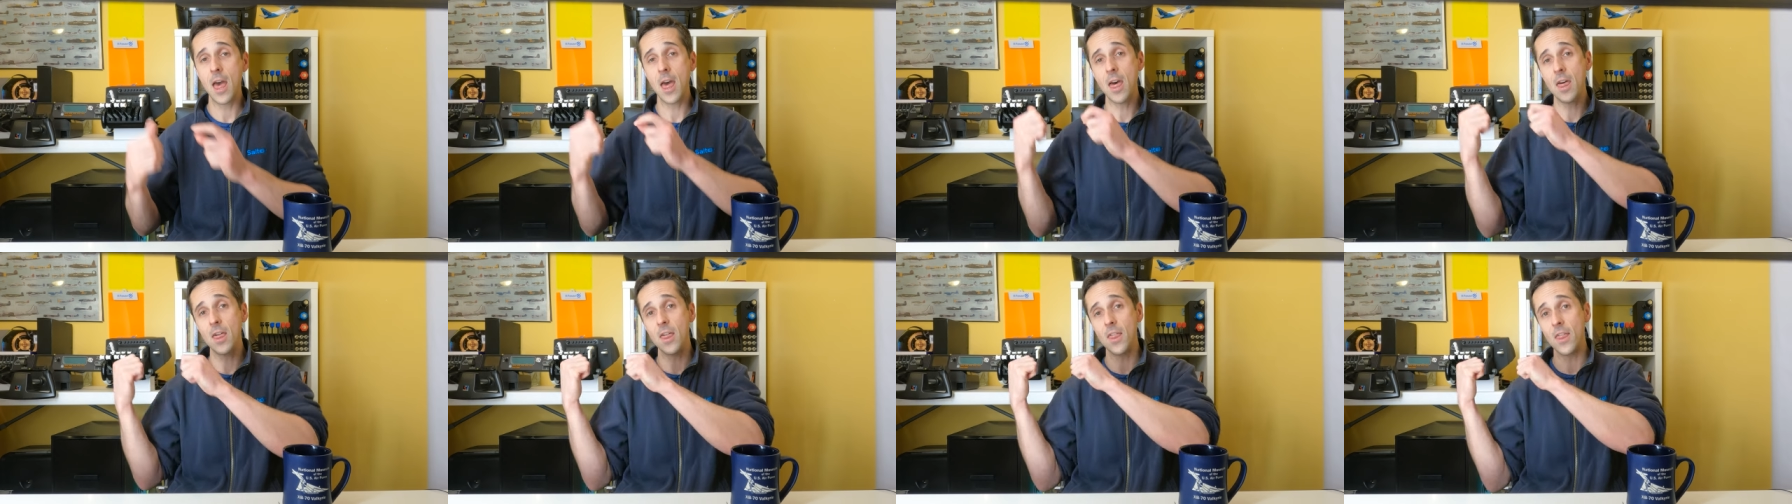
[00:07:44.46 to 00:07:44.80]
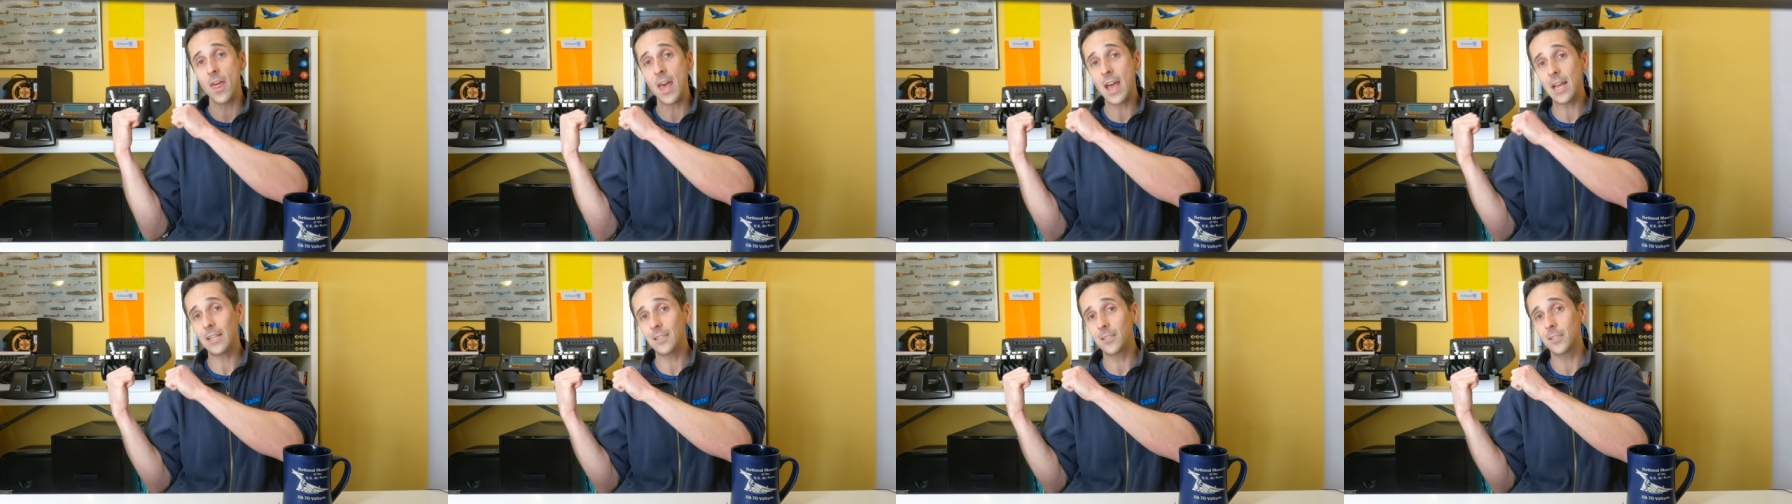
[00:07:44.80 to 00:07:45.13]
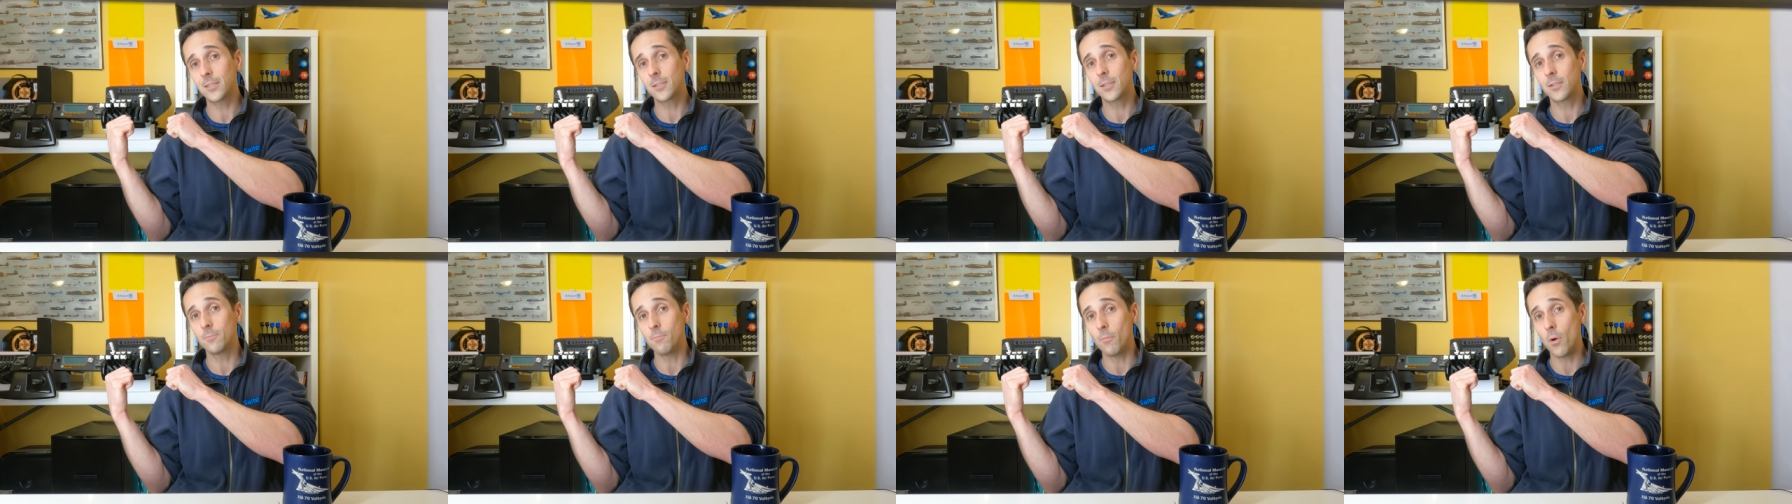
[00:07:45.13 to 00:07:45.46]

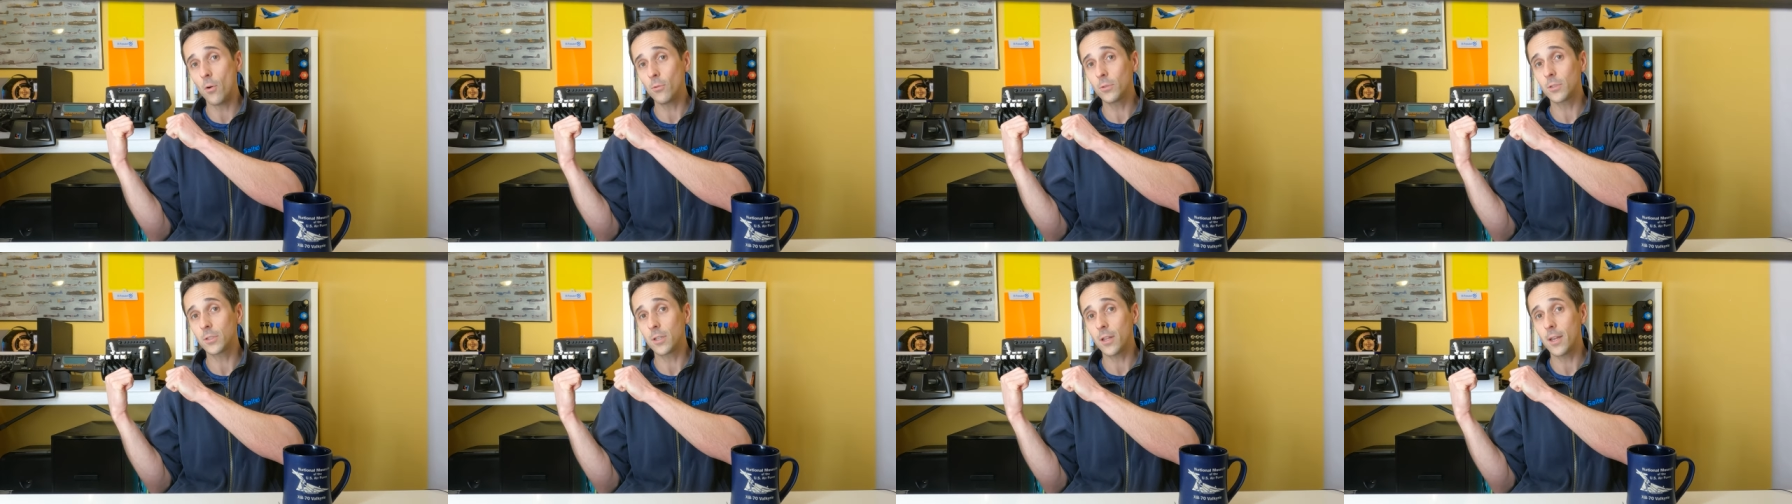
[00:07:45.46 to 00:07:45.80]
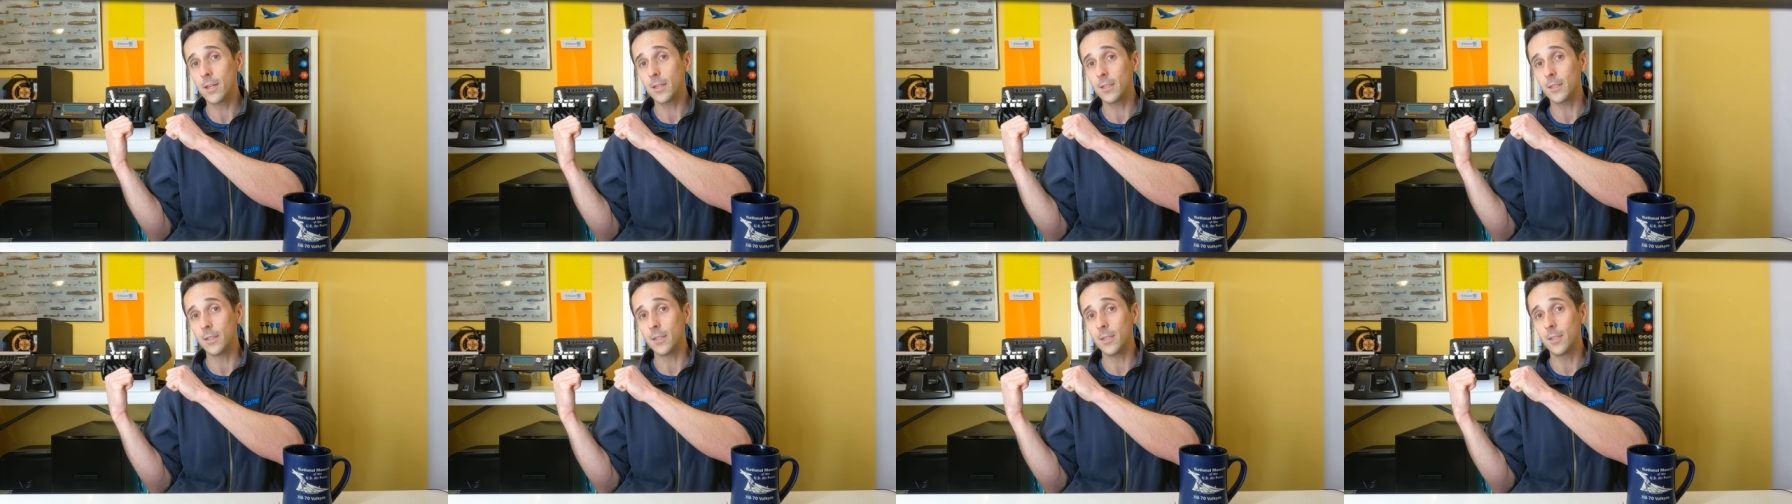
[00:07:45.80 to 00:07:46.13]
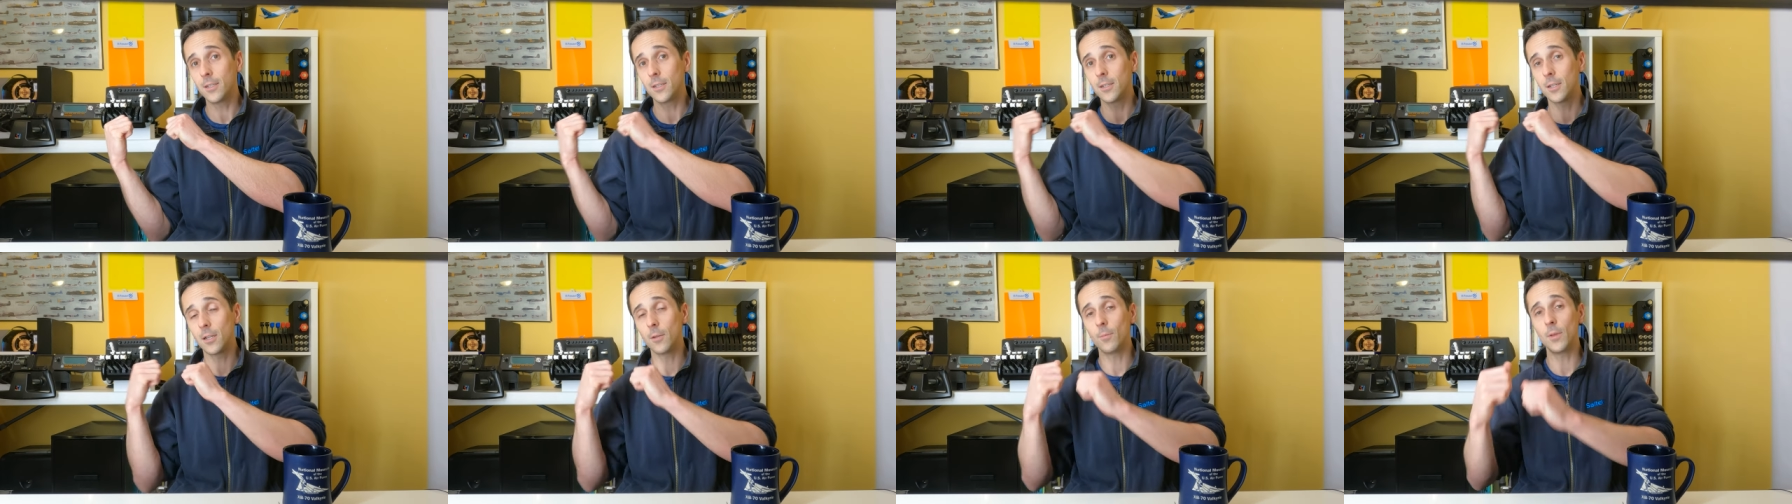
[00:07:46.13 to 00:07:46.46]
that's most likely
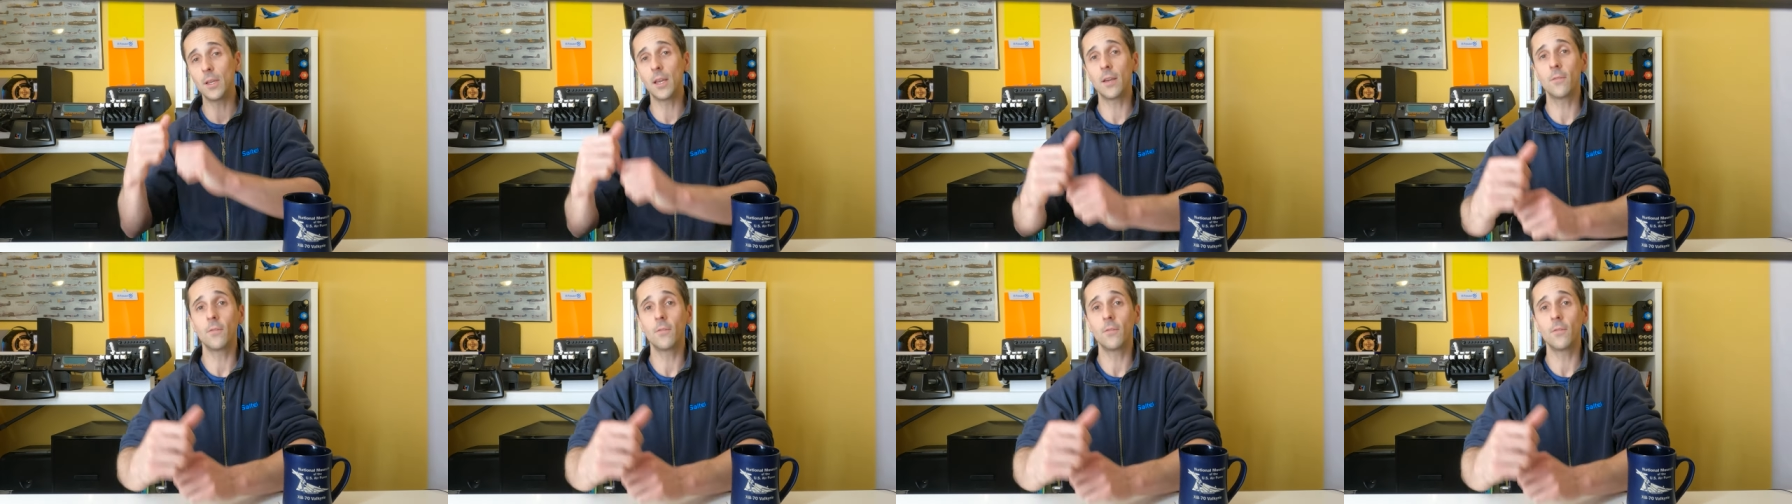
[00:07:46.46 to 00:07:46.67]
going to be